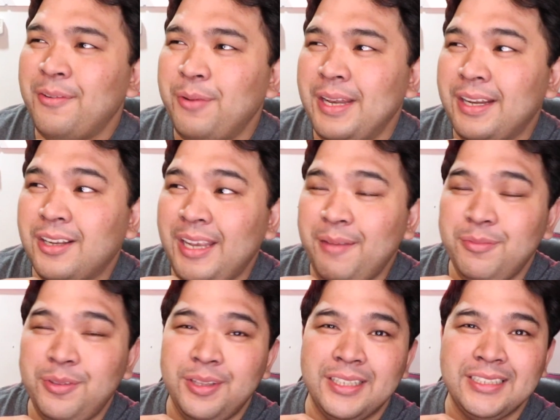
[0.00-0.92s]
When it
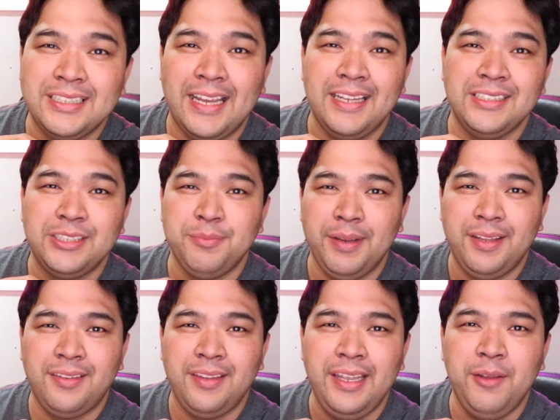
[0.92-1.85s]
came to the Stan
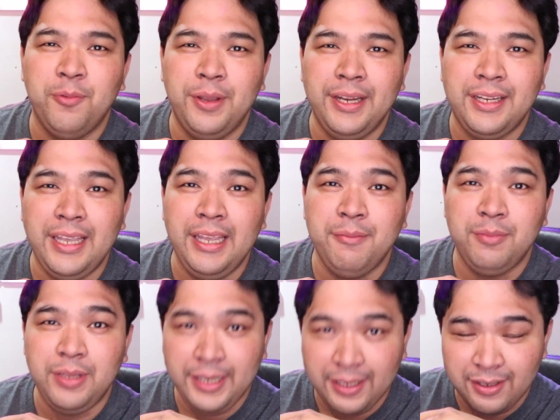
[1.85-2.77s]
Smith thing, when it
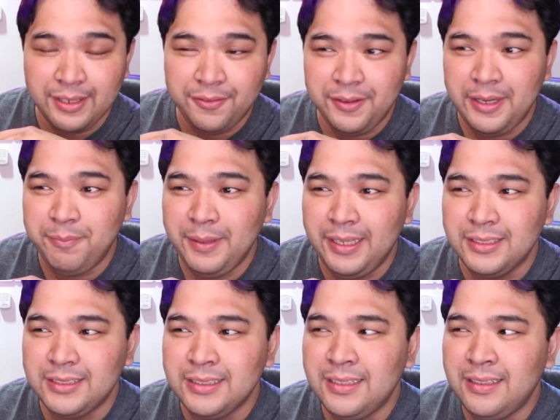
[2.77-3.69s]
came here in the
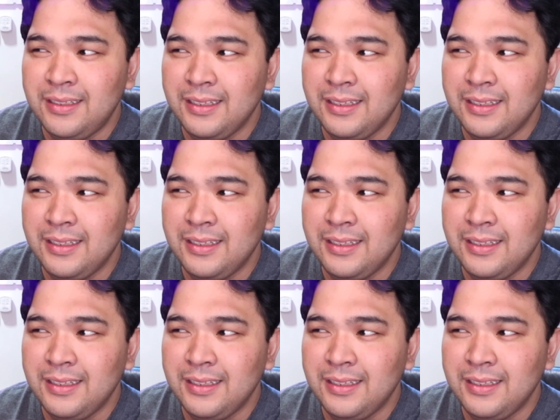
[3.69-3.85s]
Philippines,